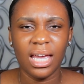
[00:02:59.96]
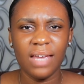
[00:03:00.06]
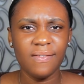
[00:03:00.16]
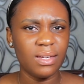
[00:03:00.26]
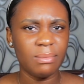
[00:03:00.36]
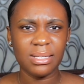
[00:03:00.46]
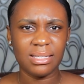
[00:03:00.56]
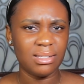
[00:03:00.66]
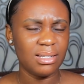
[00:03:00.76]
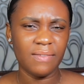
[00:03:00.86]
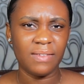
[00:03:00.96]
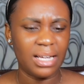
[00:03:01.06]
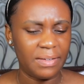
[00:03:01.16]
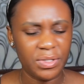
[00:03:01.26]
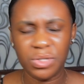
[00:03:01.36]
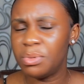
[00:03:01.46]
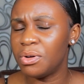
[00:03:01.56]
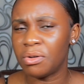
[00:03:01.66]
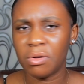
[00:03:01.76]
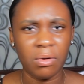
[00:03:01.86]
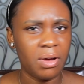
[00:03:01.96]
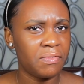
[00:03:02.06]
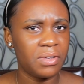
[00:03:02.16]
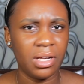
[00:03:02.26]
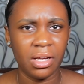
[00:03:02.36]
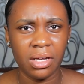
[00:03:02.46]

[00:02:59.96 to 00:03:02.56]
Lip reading: if you're in medicine, you shouldn't have a life. You should be on call every day.